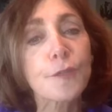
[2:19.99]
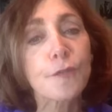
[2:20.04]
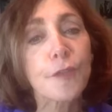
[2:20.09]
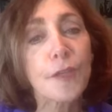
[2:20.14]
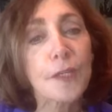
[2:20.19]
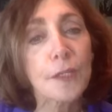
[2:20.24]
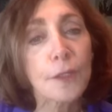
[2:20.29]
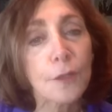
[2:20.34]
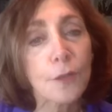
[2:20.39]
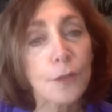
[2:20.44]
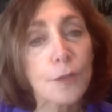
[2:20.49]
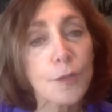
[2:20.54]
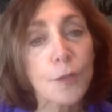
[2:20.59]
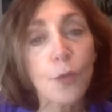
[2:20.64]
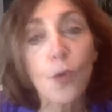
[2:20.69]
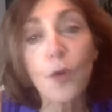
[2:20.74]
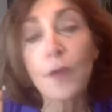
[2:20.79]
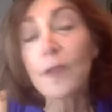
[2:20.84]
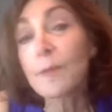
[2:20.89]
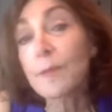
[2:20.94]
fingers
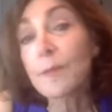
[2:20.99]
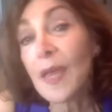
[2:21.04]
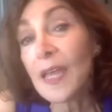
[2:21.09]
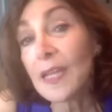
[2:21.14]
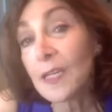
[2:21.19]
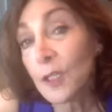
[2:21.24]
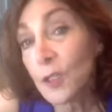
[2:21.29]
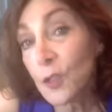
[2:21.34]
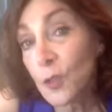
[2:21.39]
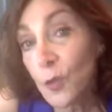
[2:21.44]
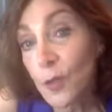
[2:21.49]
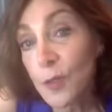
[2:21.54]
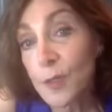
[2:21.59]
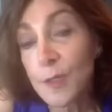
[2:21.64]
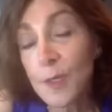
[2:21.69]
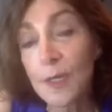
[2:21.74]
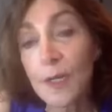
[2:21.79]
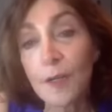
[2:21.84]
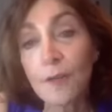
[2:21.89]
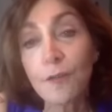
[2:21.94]
or the
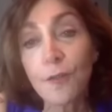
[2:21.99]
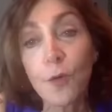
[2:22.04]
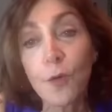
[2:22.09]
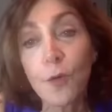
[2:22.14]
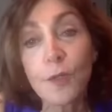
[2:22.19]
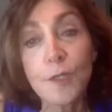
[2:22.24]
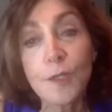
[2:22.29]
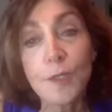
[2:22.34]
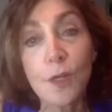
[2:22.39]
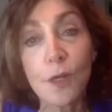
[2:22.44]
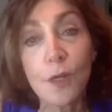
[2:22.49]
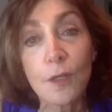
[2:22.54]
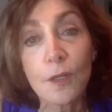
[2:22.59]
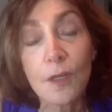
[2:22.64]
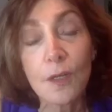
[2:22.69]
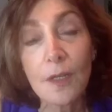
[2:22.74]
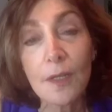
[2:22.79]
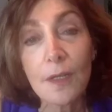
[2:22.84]
manicures that I focus on.